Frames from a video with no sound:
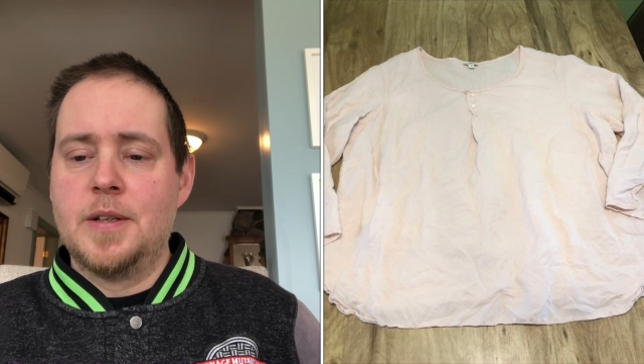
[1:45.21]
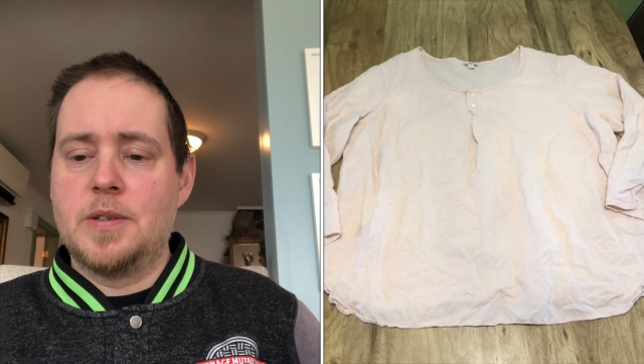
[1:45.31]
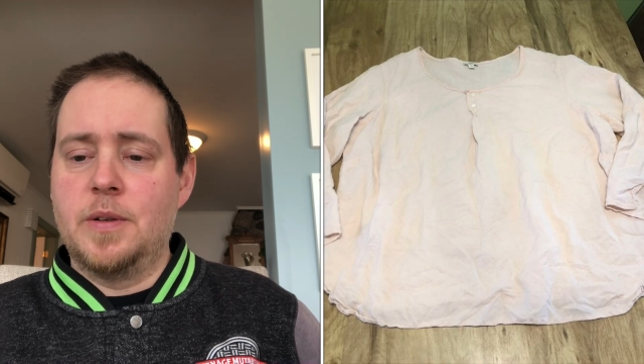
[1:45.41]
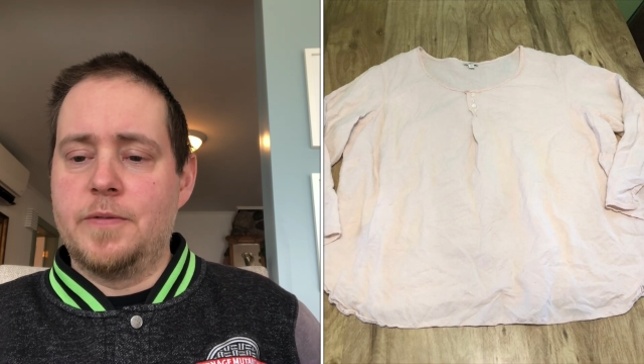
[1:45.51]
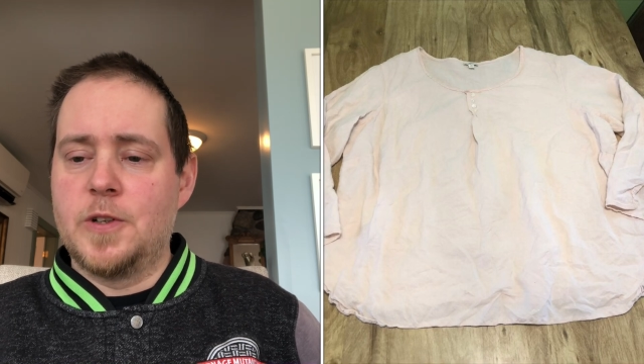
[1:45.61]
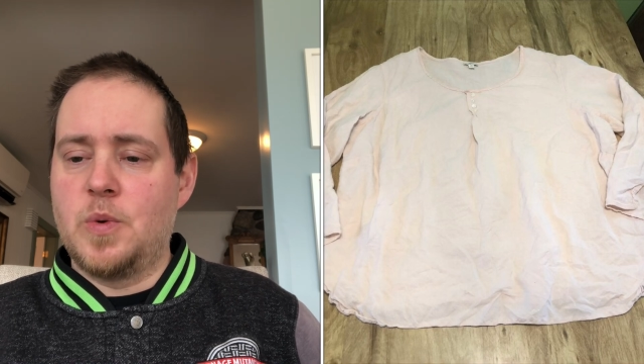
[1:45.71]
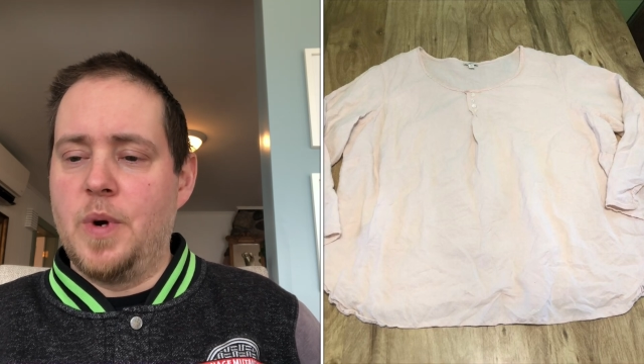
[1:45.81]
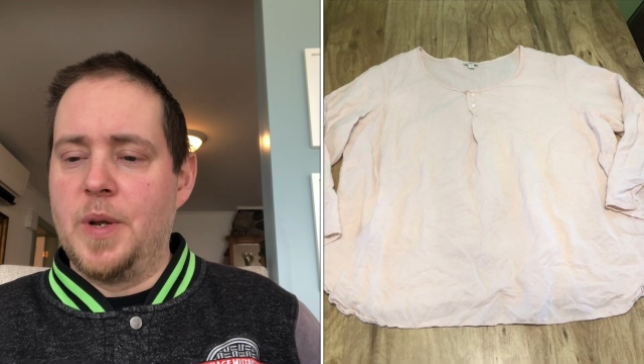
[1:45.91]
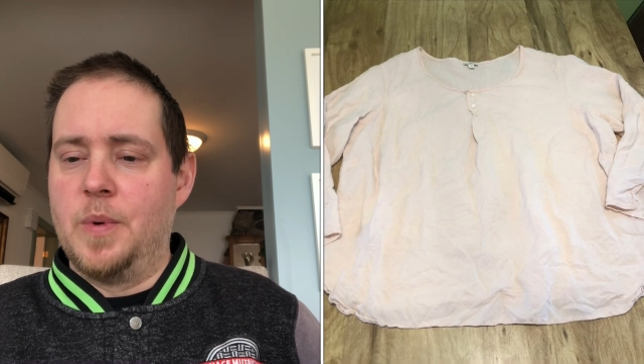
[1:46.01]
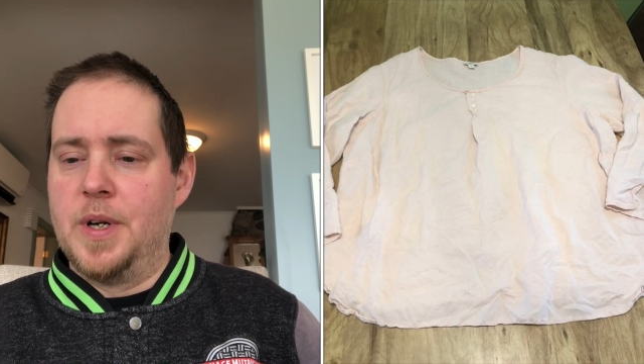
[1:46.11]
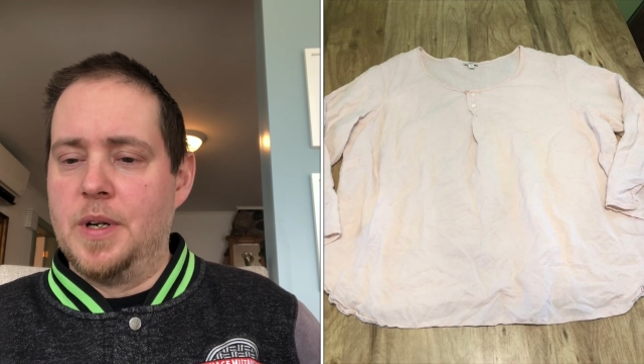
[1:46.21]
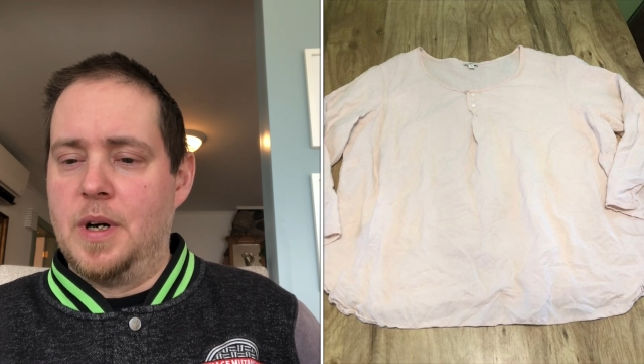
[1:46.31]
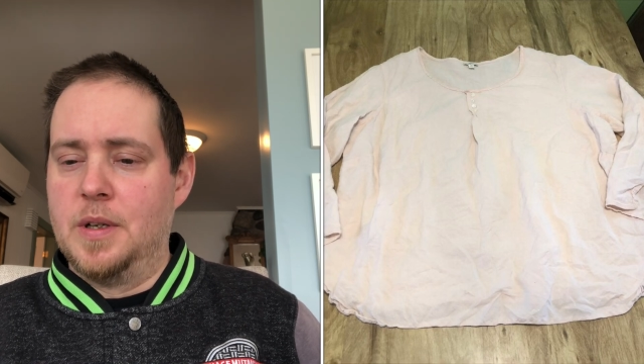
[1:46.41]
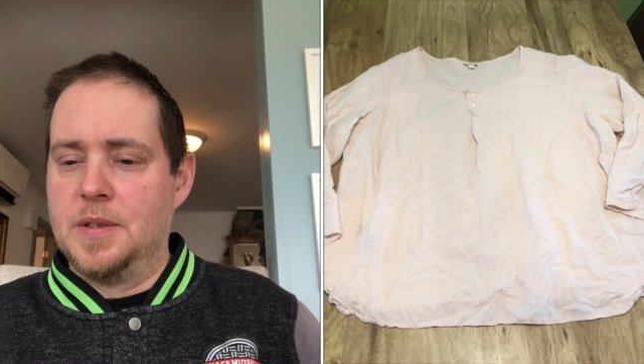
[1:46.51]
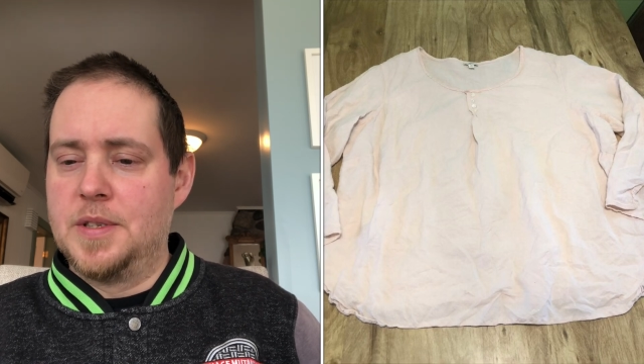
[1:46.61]
Sold it for
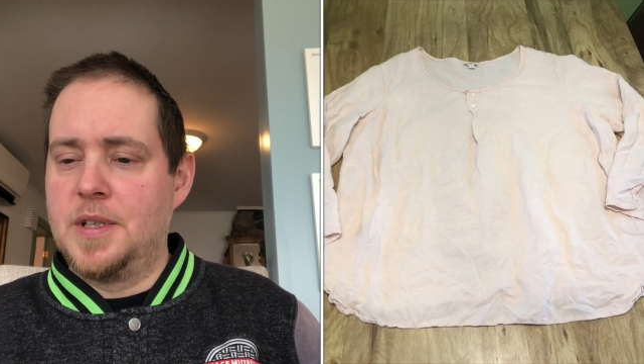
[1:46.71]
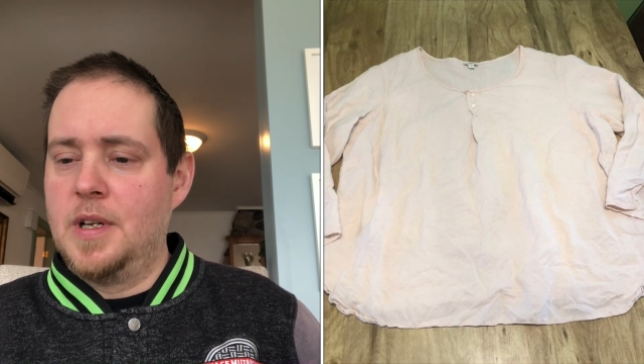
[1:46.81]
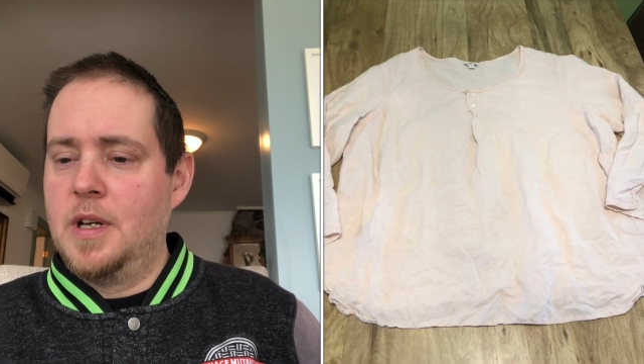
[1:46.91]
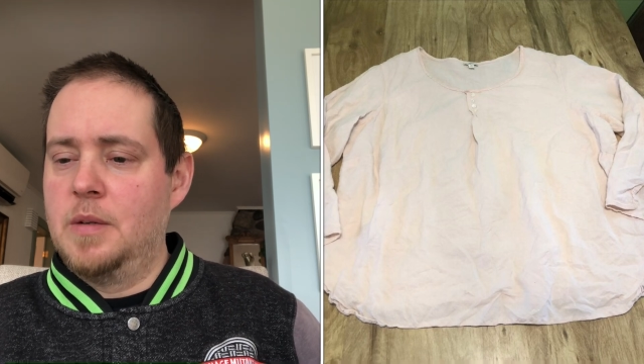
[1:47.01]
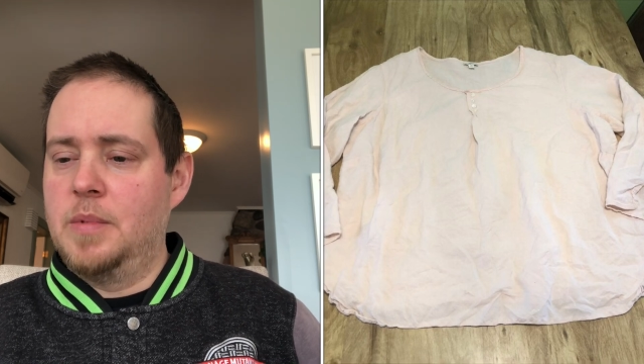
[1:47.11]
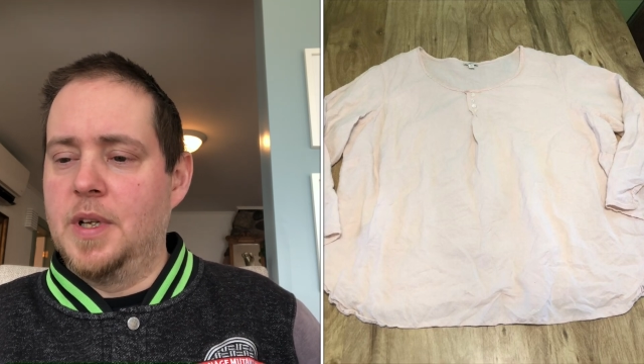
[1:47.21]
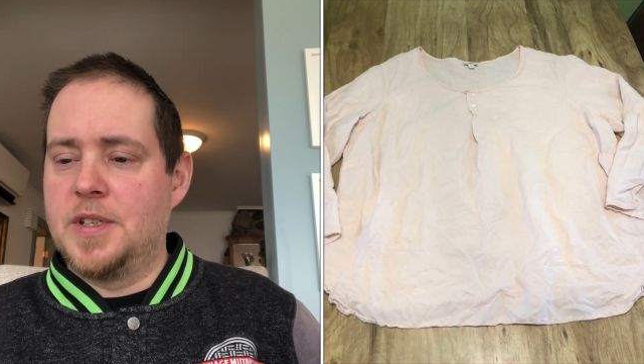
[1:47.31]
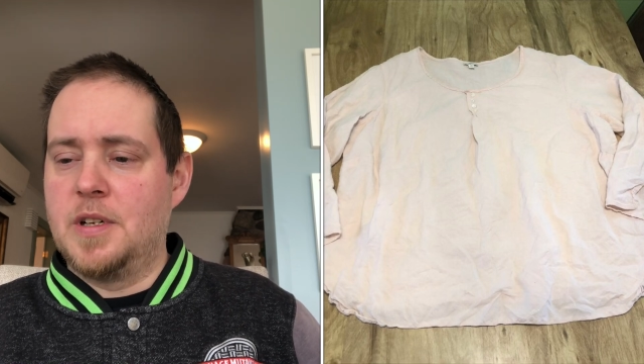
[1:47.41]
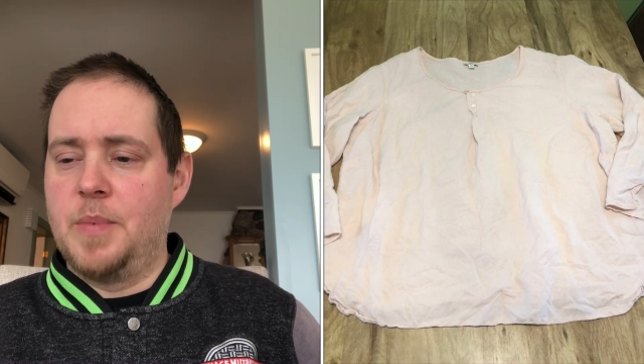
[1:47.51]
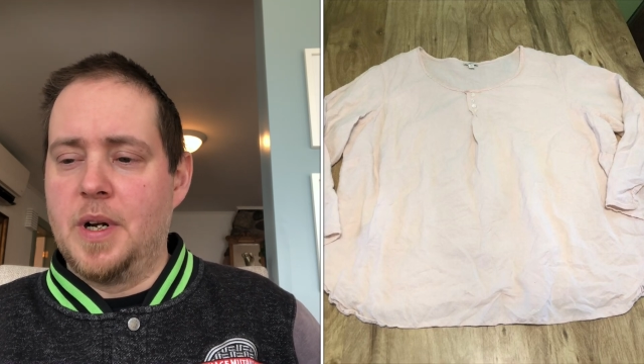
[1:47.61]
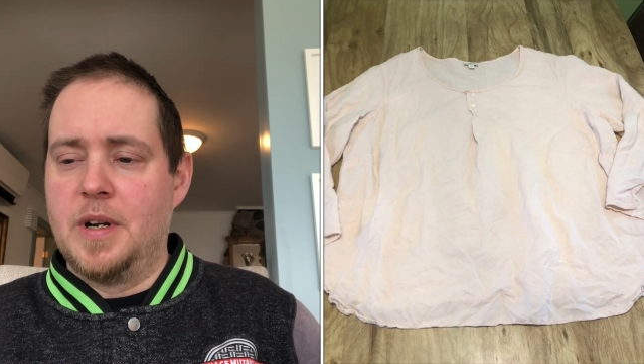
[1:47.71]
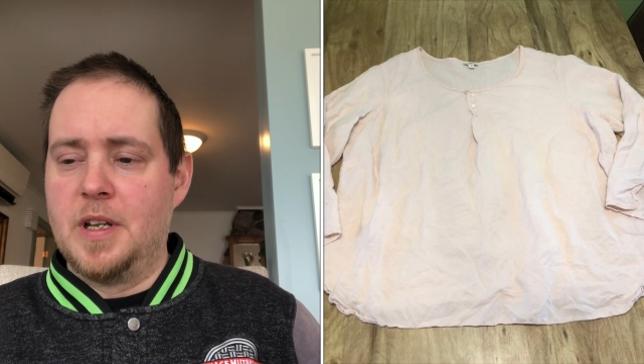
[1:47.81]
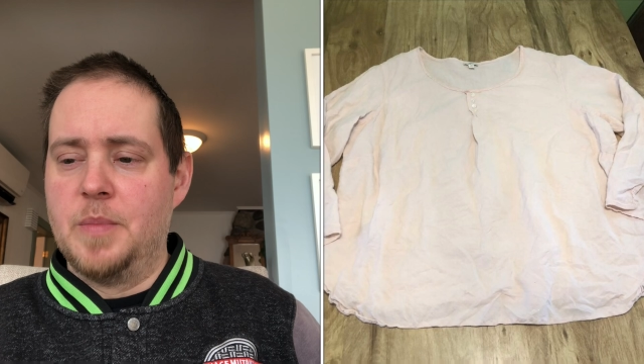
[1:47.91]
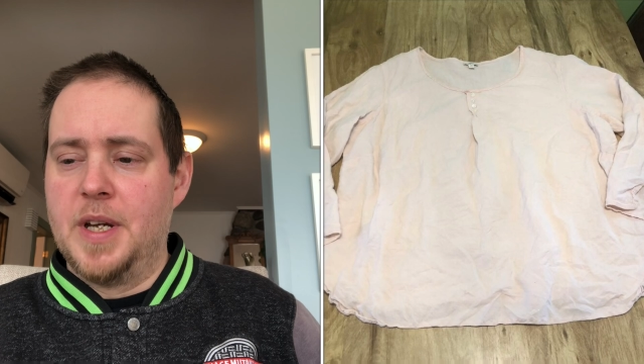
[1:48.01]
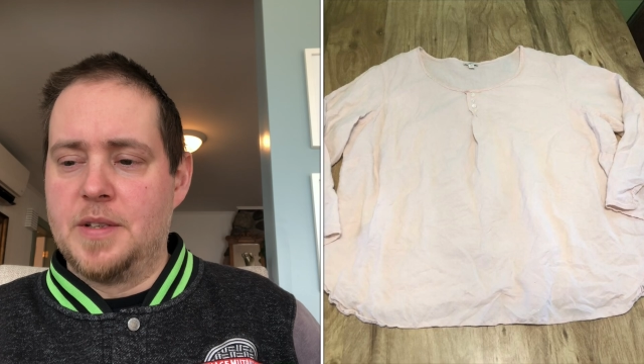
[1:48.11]
$21 plus shipping on
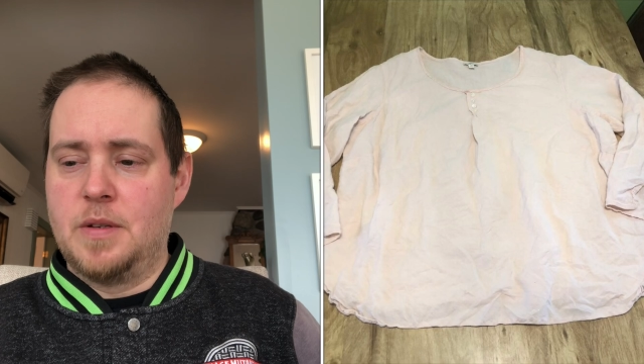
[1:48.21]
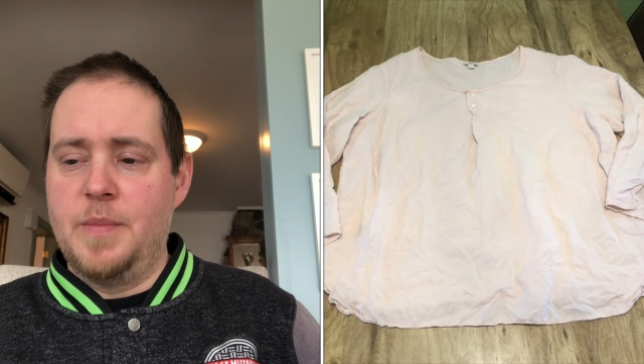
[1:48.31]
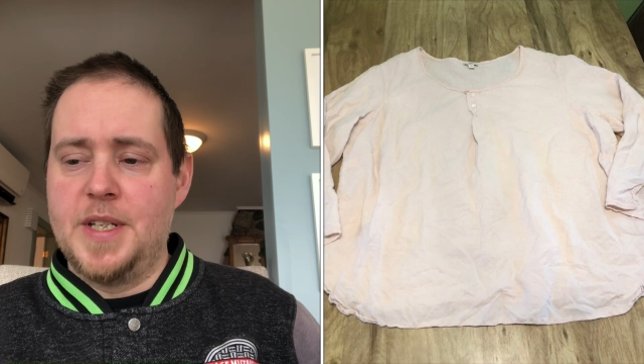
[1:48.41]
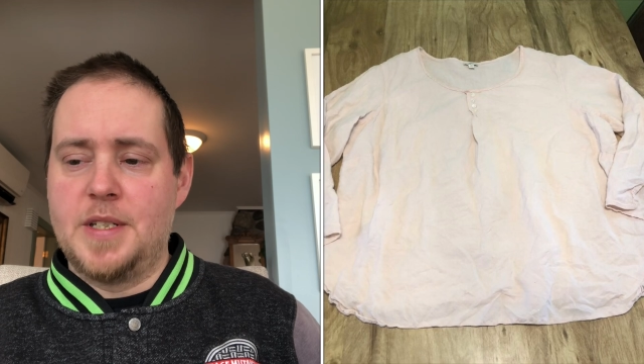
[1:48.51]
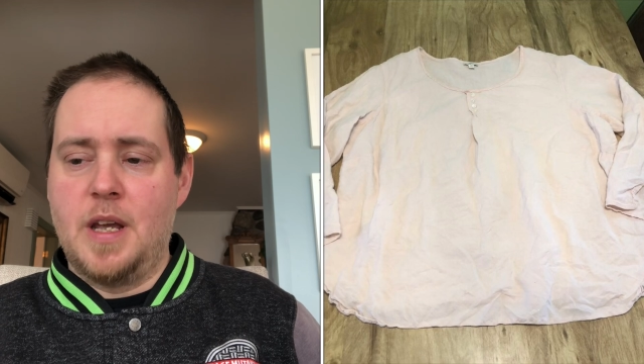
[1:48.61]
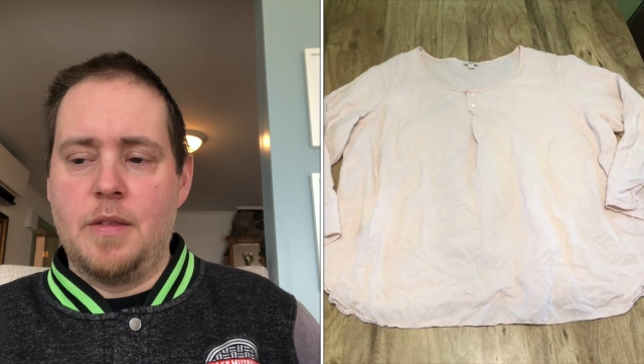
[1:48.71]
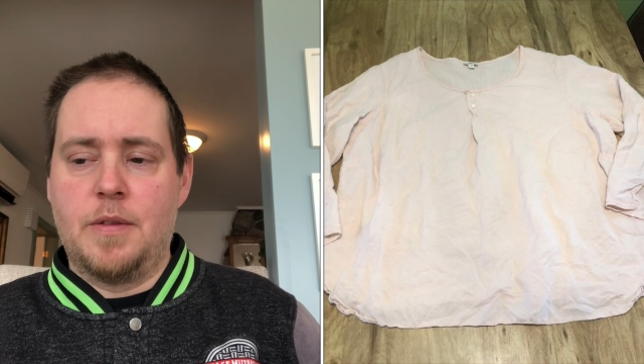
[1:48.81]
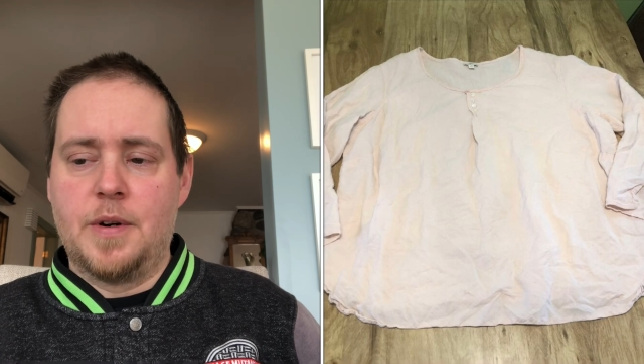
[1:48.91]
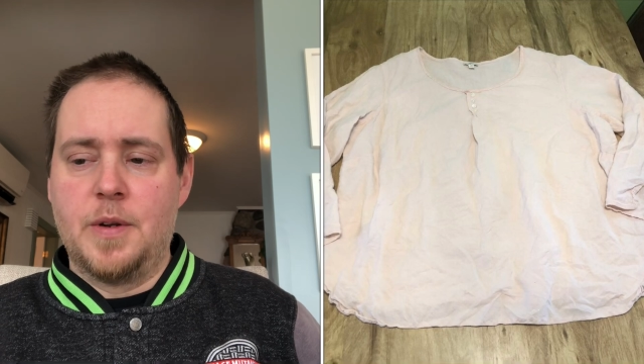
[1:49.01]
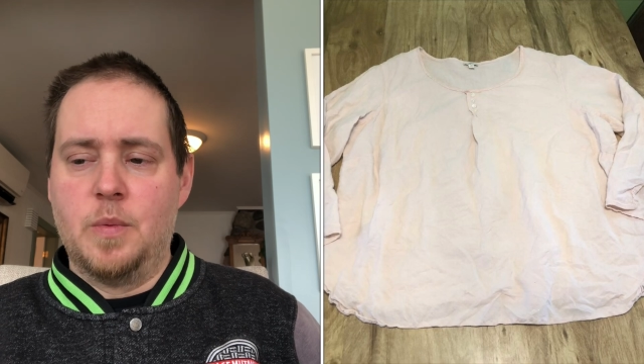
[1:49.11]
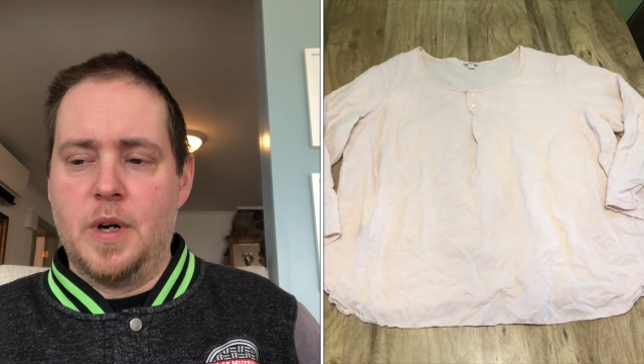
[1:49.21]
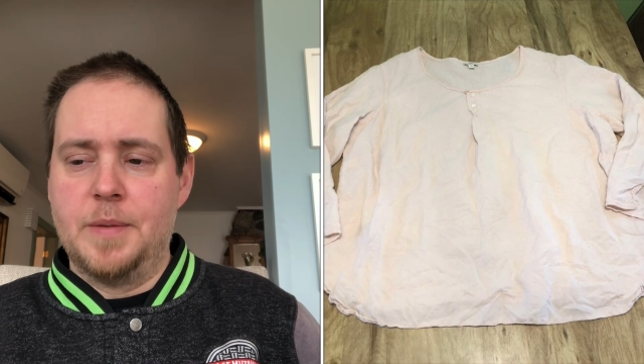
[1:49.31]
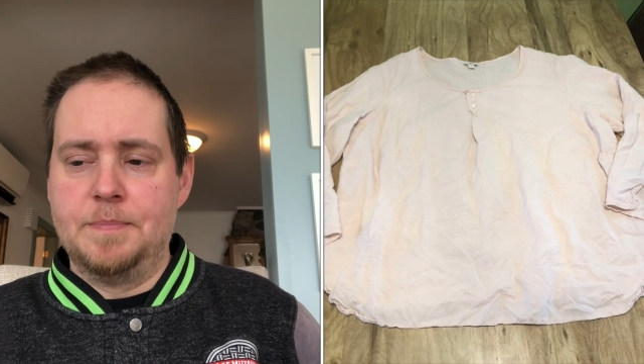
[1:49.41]
eBay, so I made $10.31.